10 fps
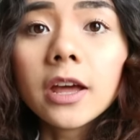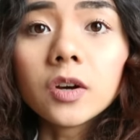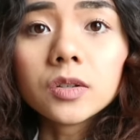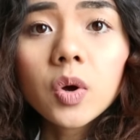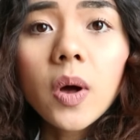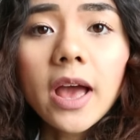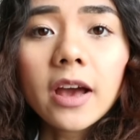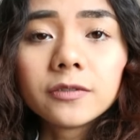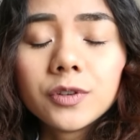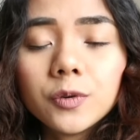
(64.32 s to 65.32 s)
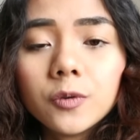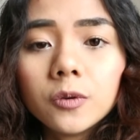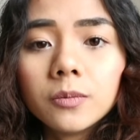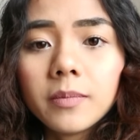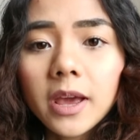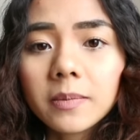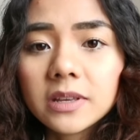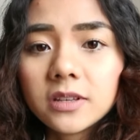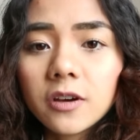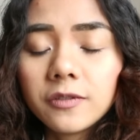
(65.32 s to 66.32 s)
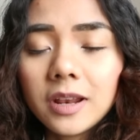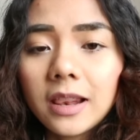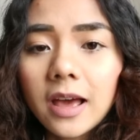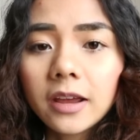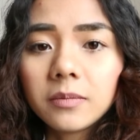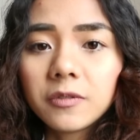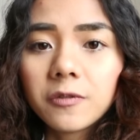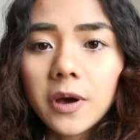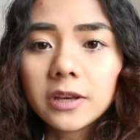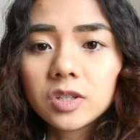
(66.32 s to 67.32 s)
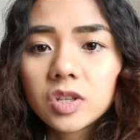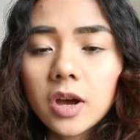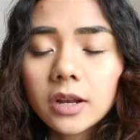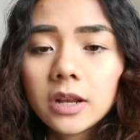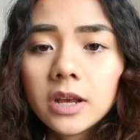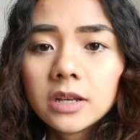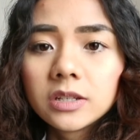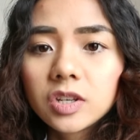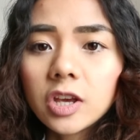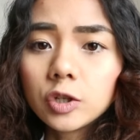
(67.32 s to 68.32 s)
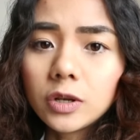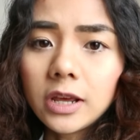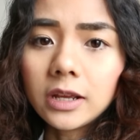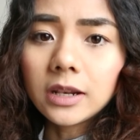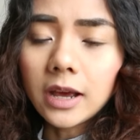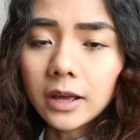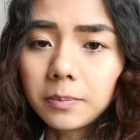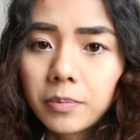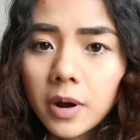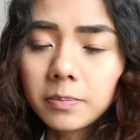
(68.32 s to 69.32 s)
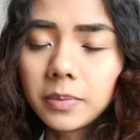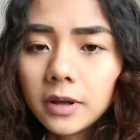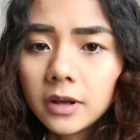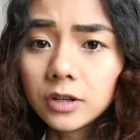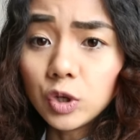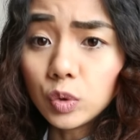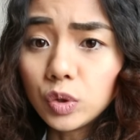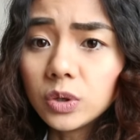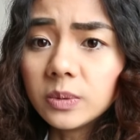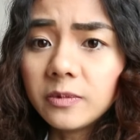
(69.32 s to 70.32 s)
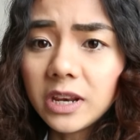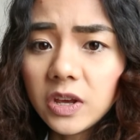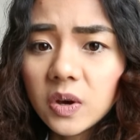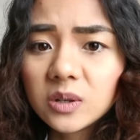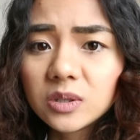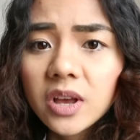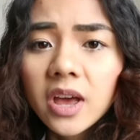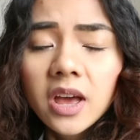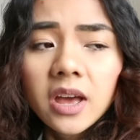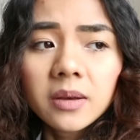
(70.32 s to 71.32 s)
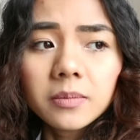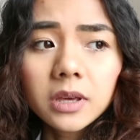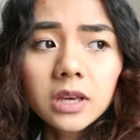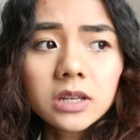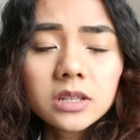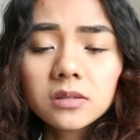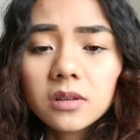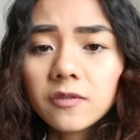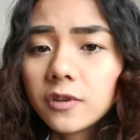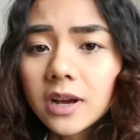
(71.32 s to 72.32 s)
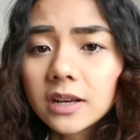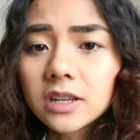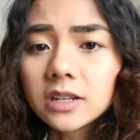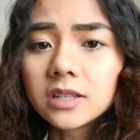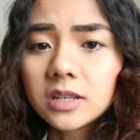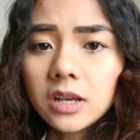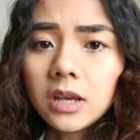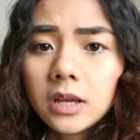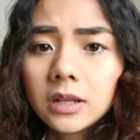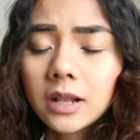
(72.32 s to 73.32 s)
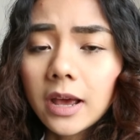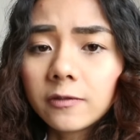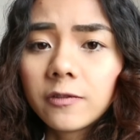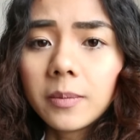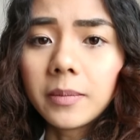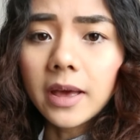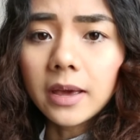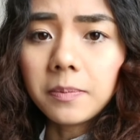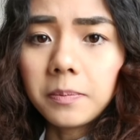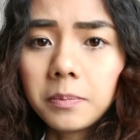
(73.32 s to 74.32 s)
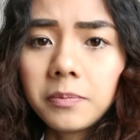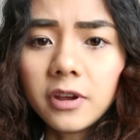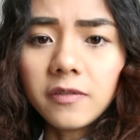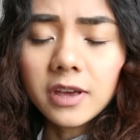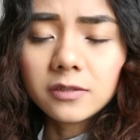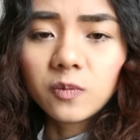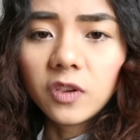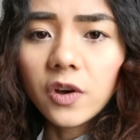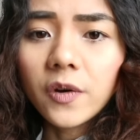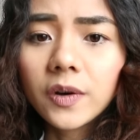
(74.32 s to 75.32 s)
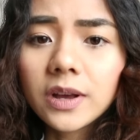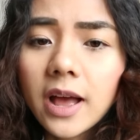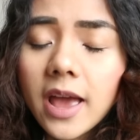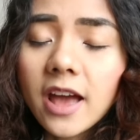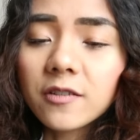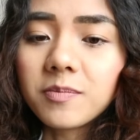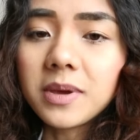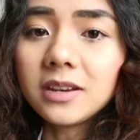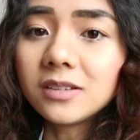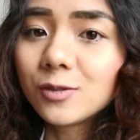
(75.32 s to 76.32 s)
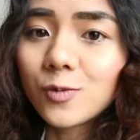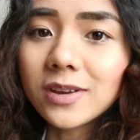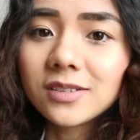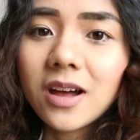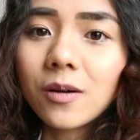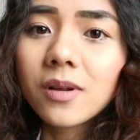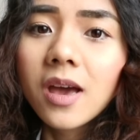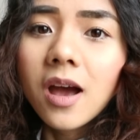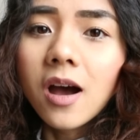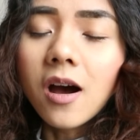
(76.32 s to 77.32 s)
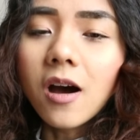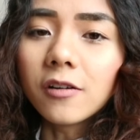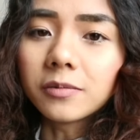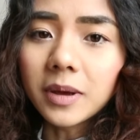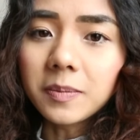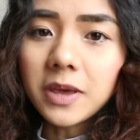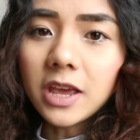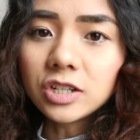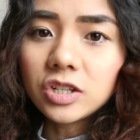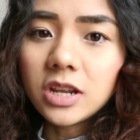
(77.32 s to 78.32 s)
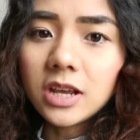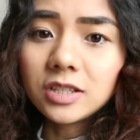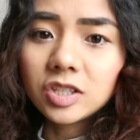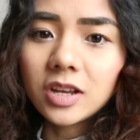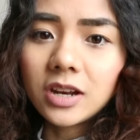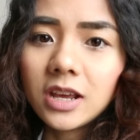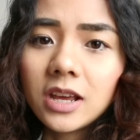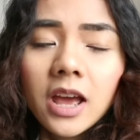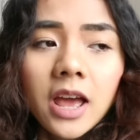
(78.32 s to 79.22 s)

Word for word: And also I have to make myself in line before I start scheduling like a proper YouTube videos, because if you guys can see, like for my previous vlog, I have been stressed out of my PhD study.